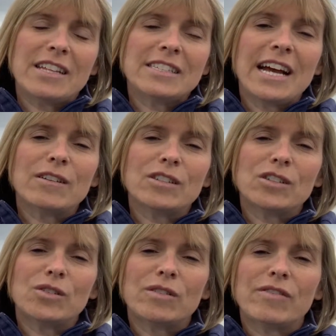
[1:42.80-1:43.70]
these houses
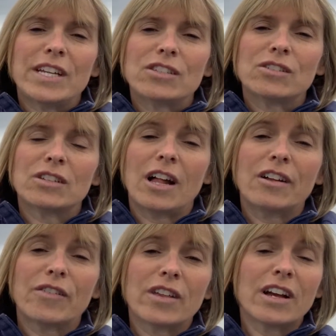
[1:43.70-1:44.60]
to investors all
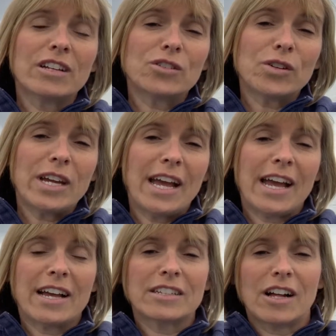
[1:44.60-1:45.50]
over the country
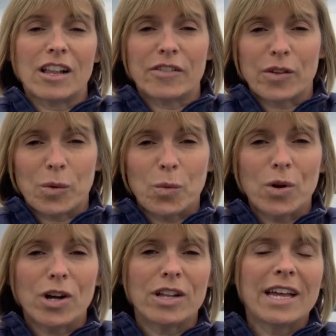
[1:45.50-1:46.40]
and all over the
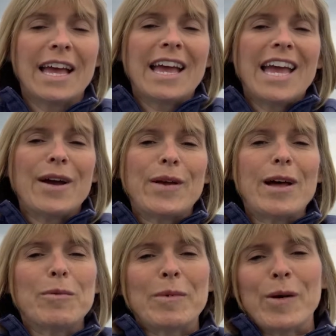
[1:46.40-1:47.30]
world, and we
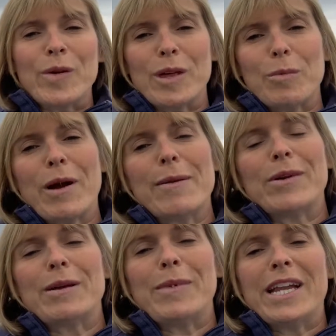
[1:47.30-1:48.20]
help them out with their
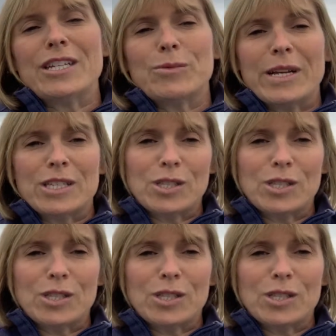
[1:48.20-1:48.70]
property management.